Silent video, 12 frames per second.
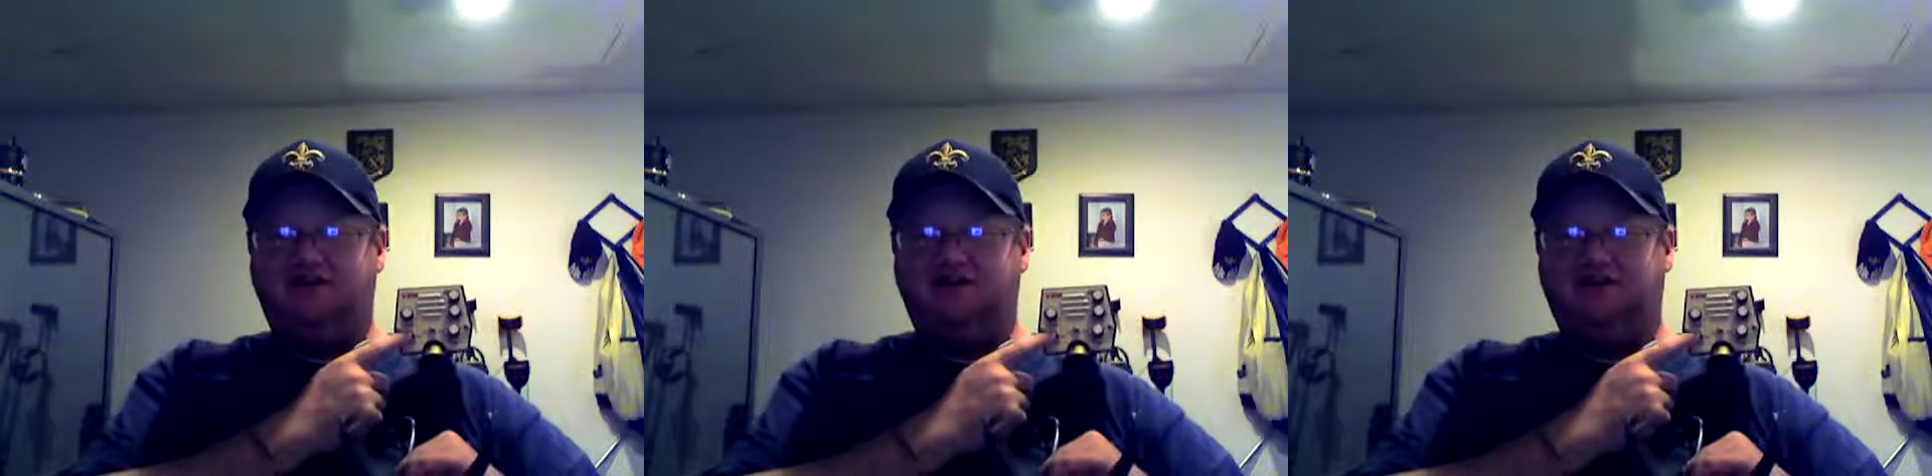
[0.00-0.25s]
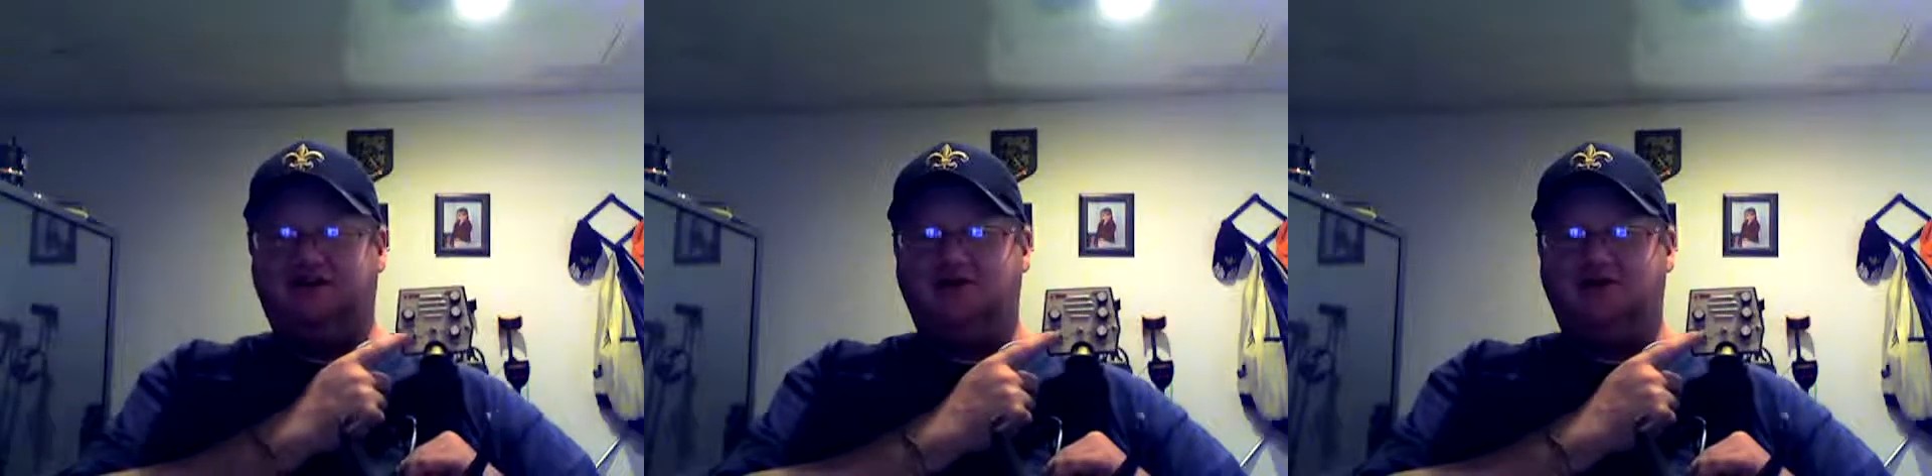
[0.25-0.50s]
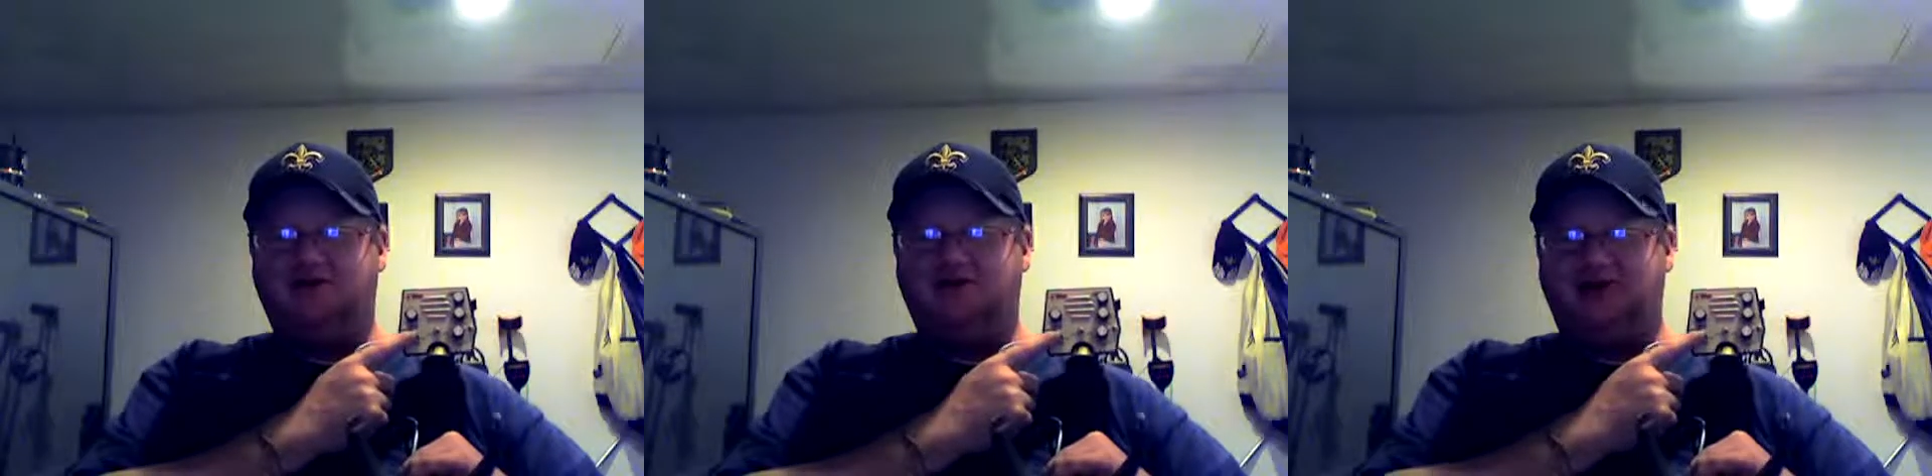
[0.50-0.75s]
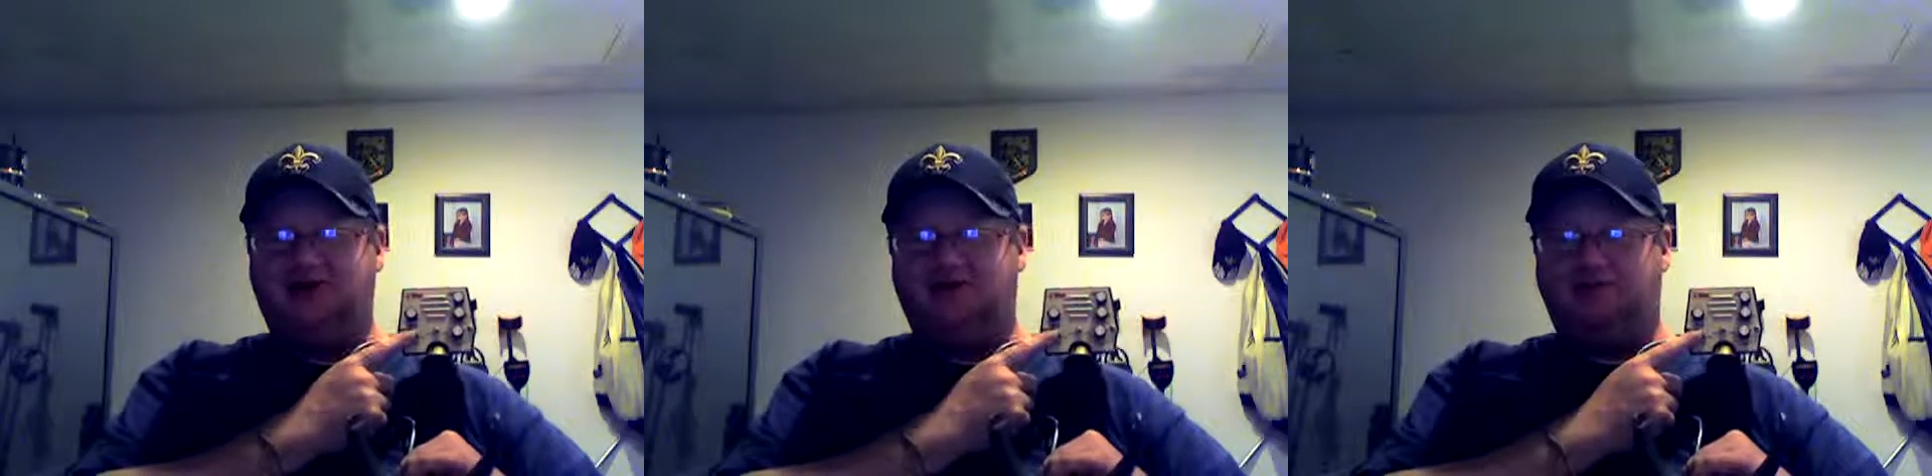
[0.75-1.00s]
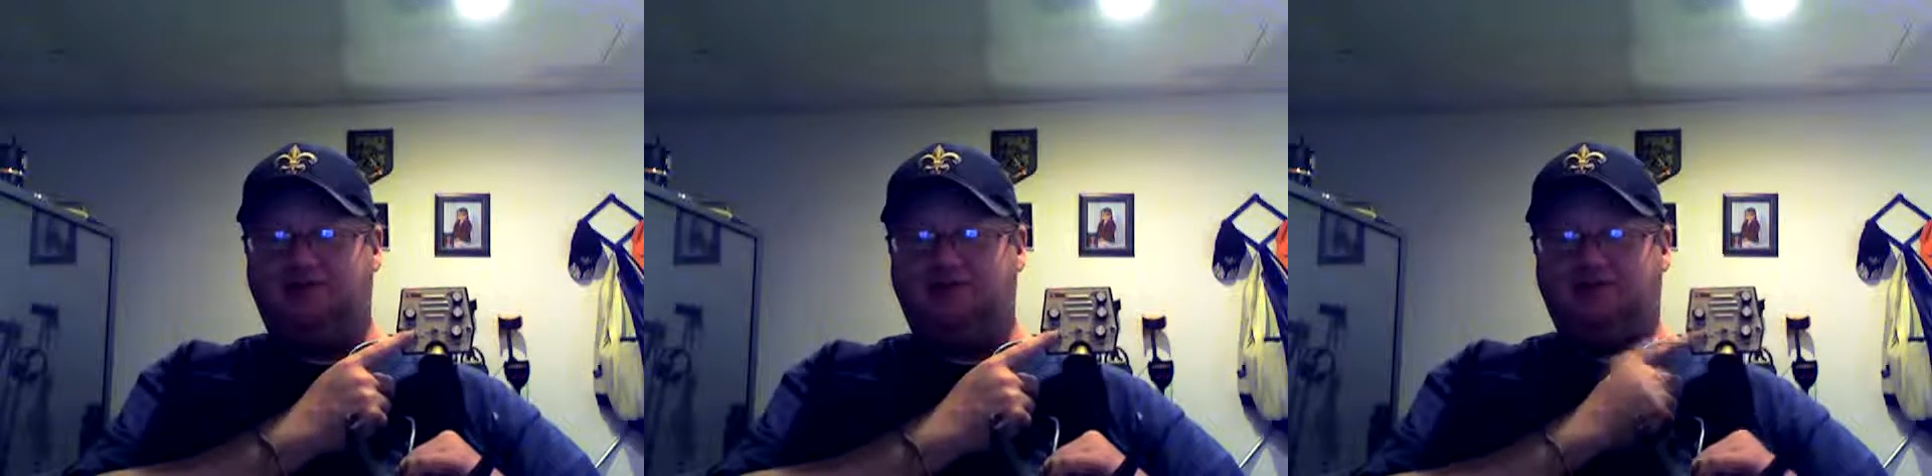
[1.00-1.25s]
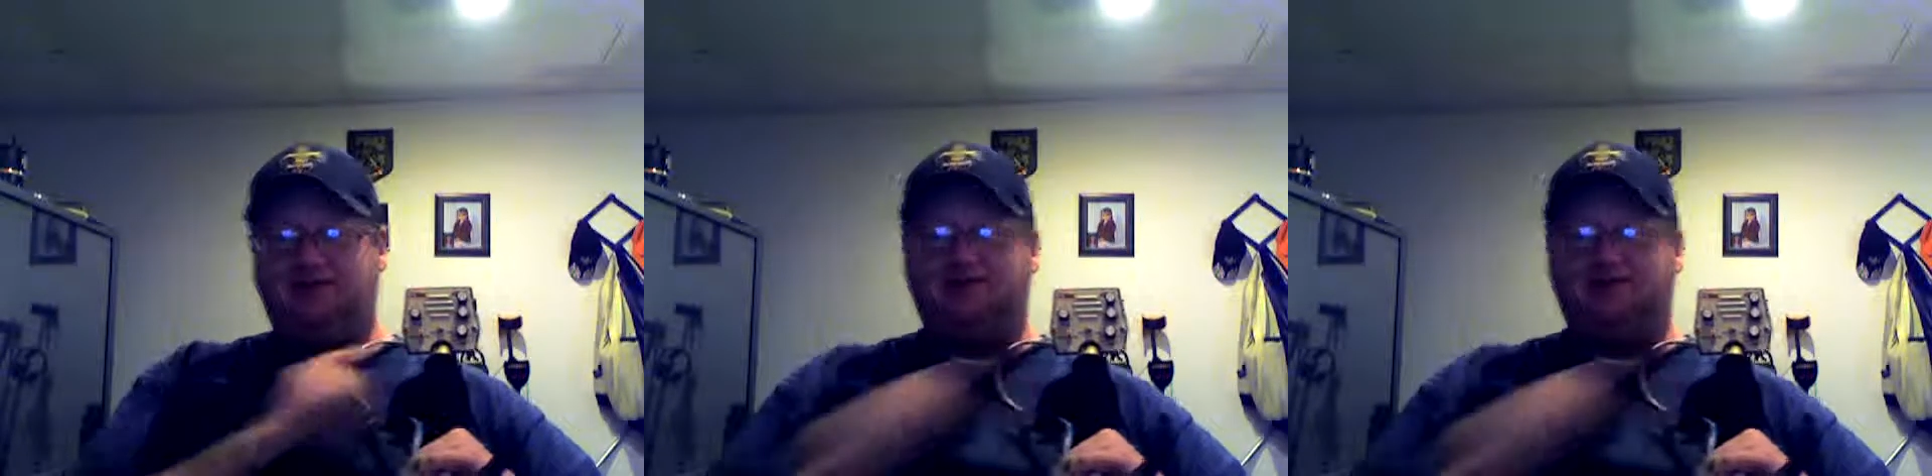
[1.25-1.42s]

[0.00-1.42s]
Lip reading: the way over that way,